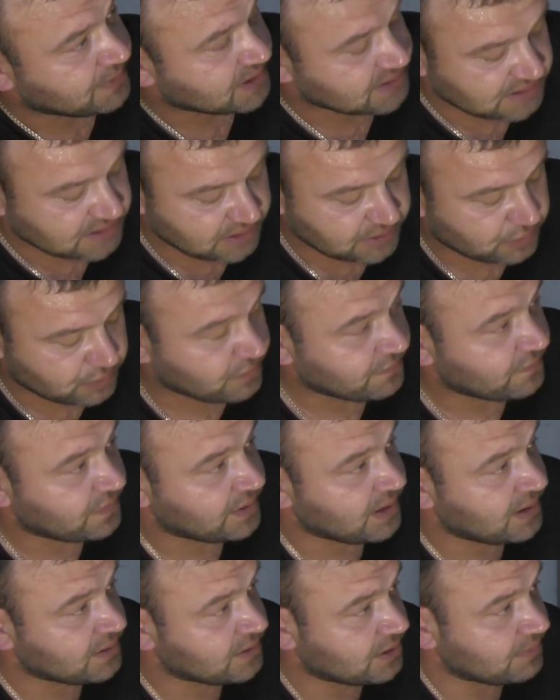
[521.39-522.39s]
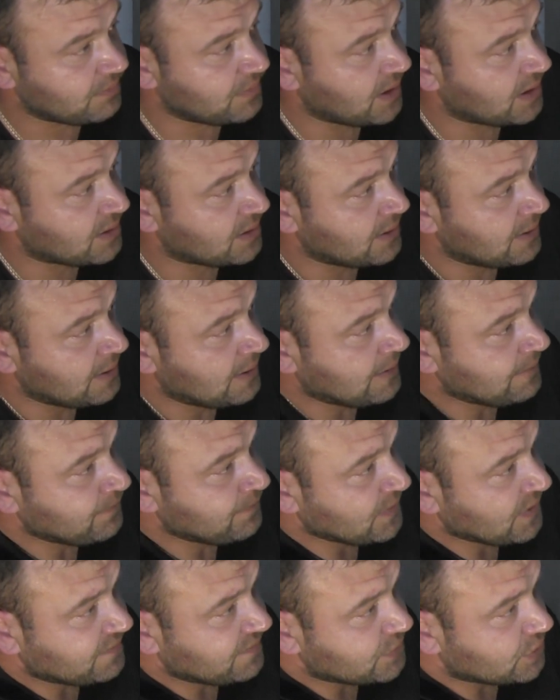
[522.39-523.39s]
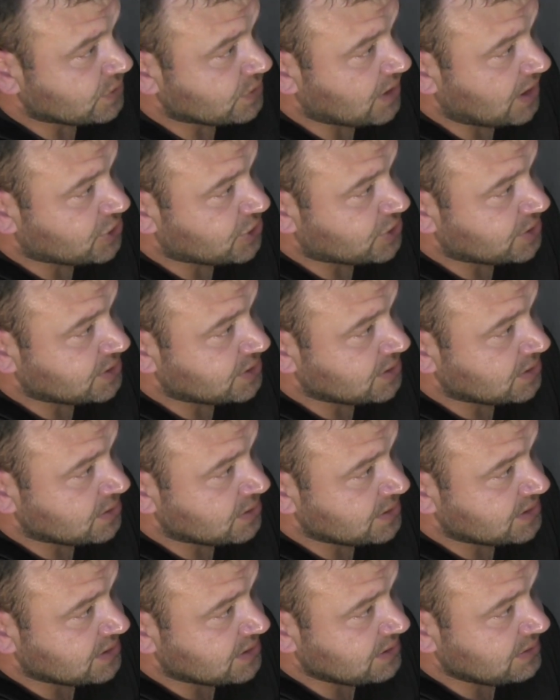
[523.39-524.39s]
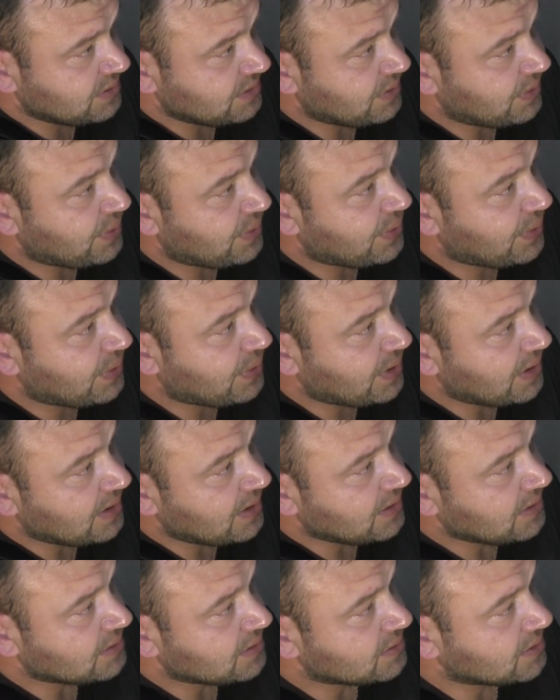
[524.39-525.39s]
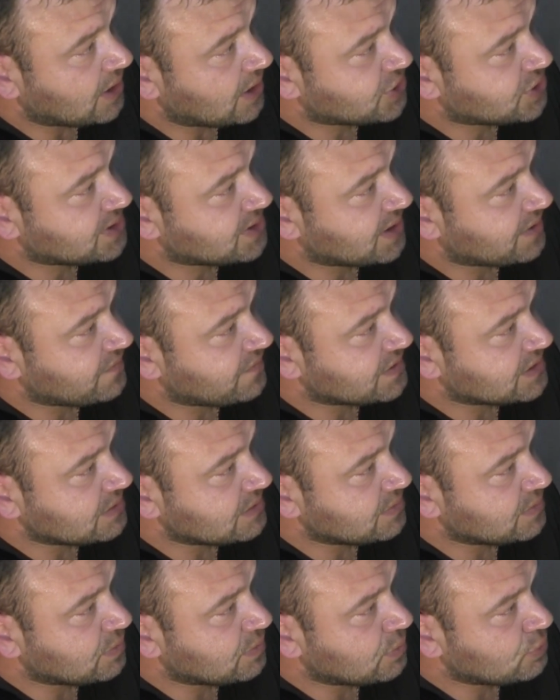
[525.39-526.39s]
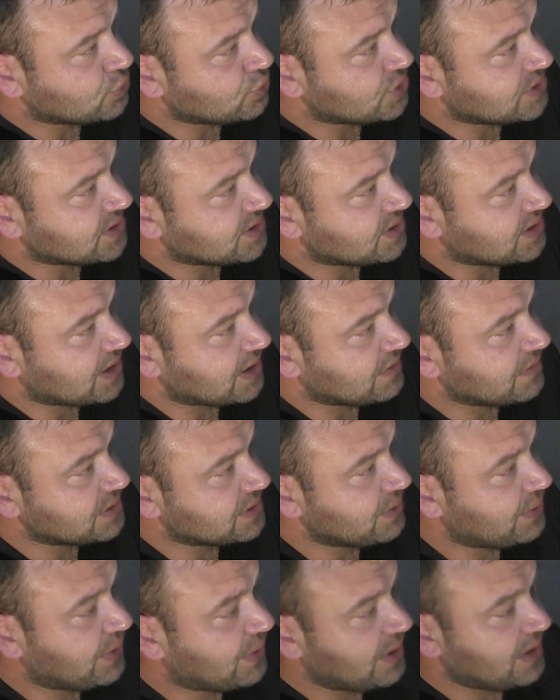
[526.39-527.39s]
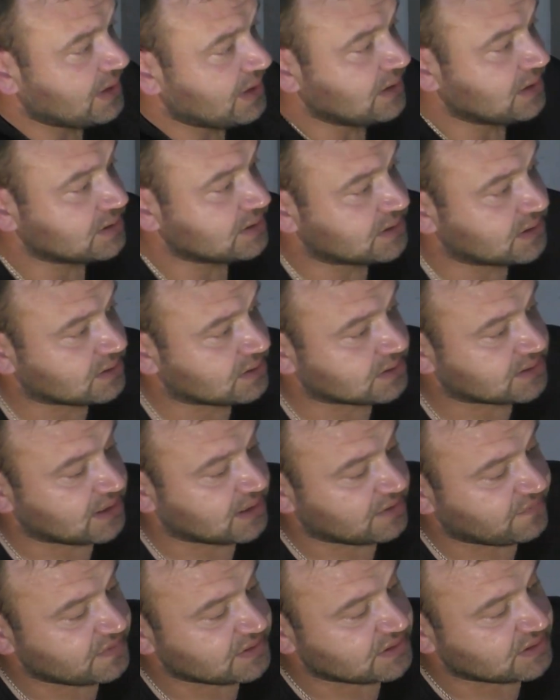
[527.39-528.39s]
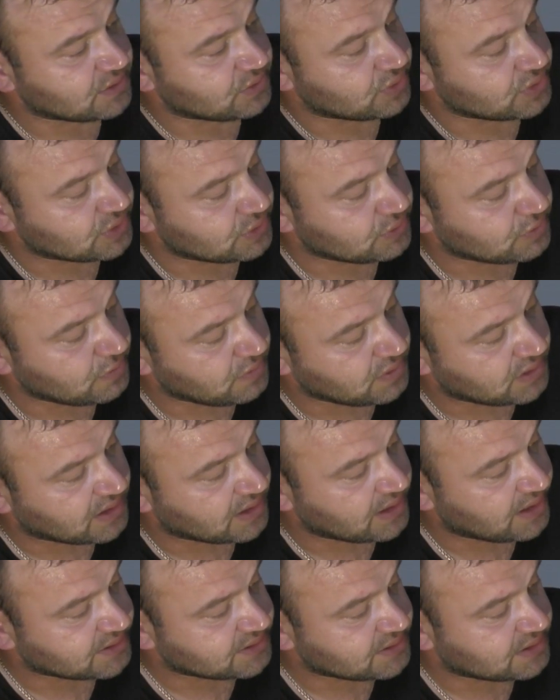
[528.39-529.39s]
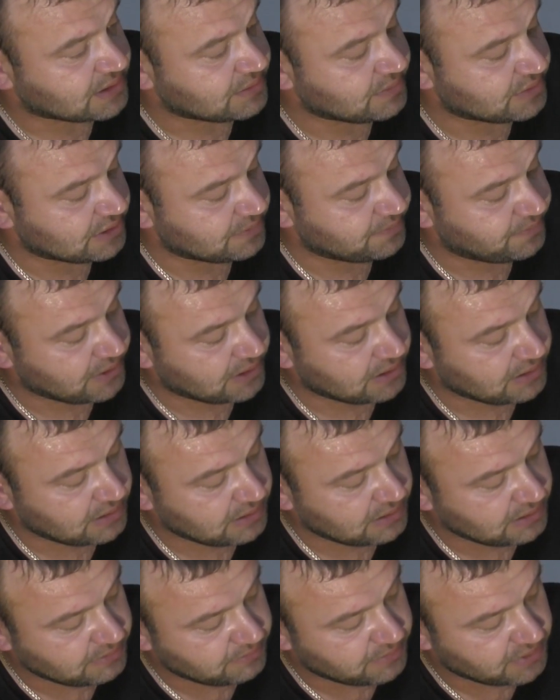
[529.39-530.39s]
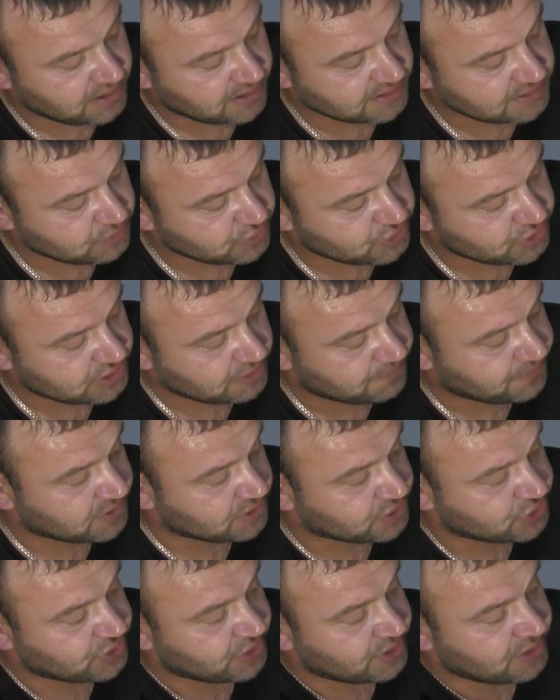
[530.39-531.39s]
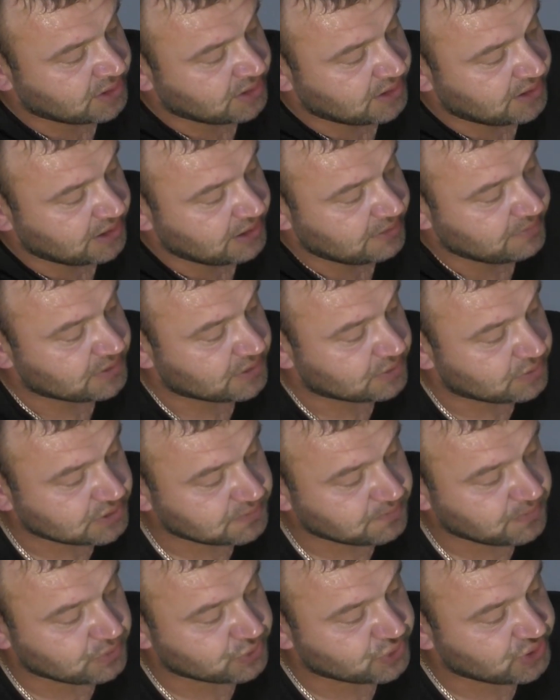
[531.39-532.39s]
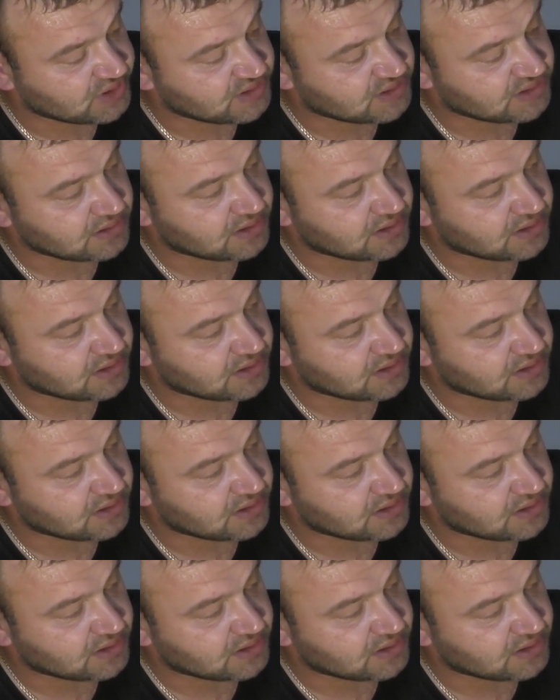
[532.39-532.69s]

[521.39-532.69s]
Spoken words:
Further, we'll discuss another cycle. We'll discover the central part. We'll see another nards, another positions of decoration.